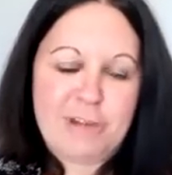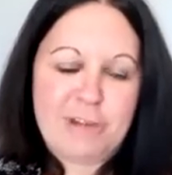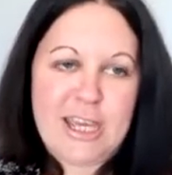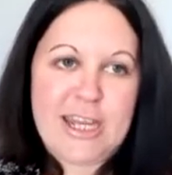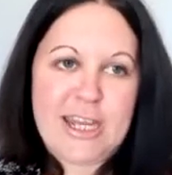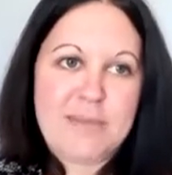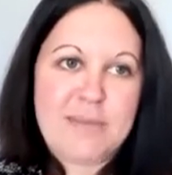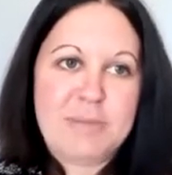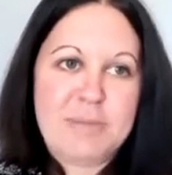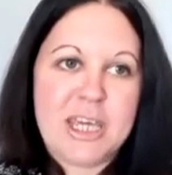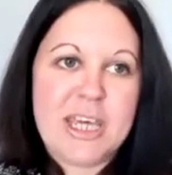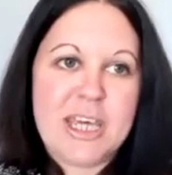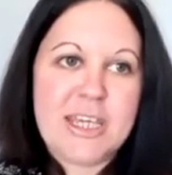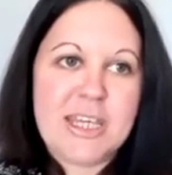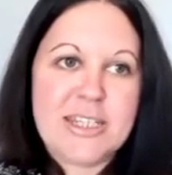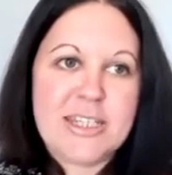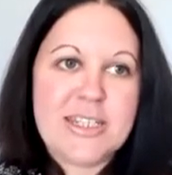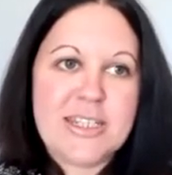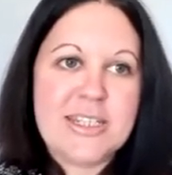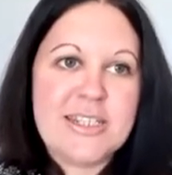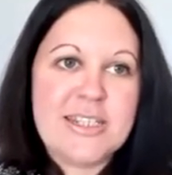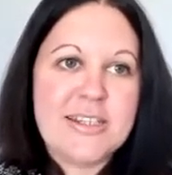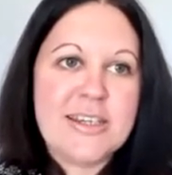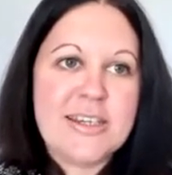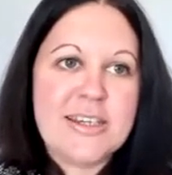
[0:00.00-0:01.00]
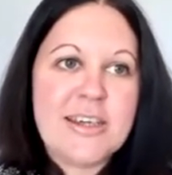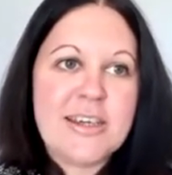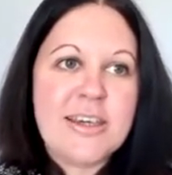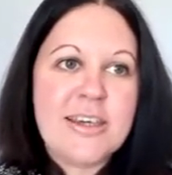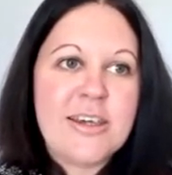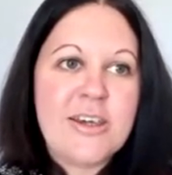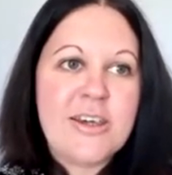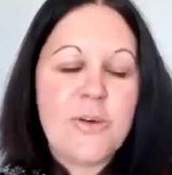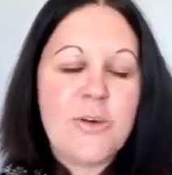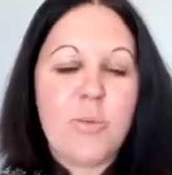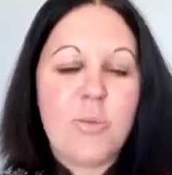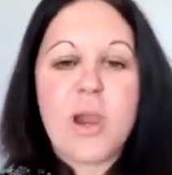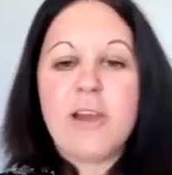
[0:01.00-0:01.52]
because
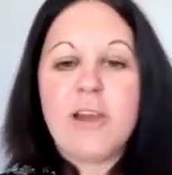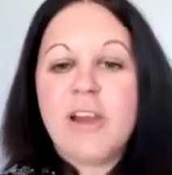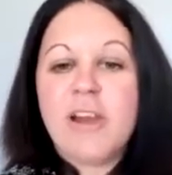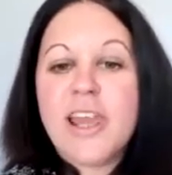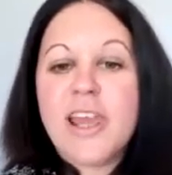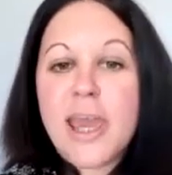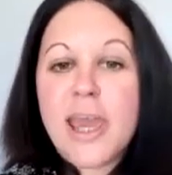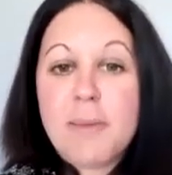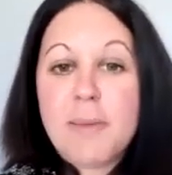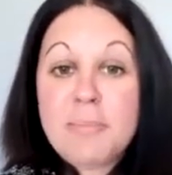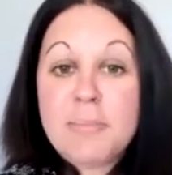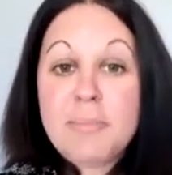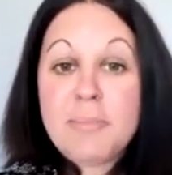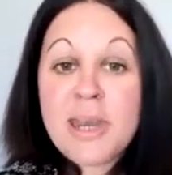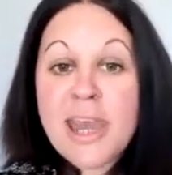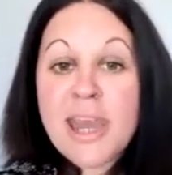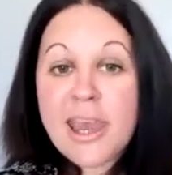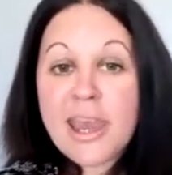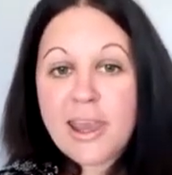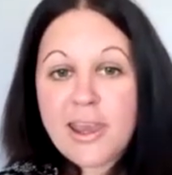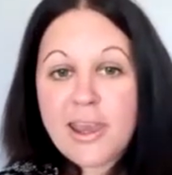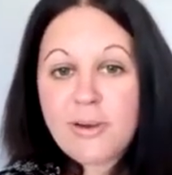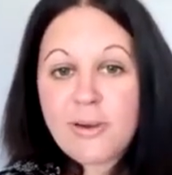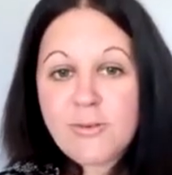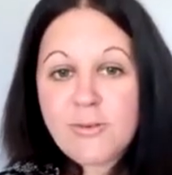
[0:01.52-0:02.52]
where I am now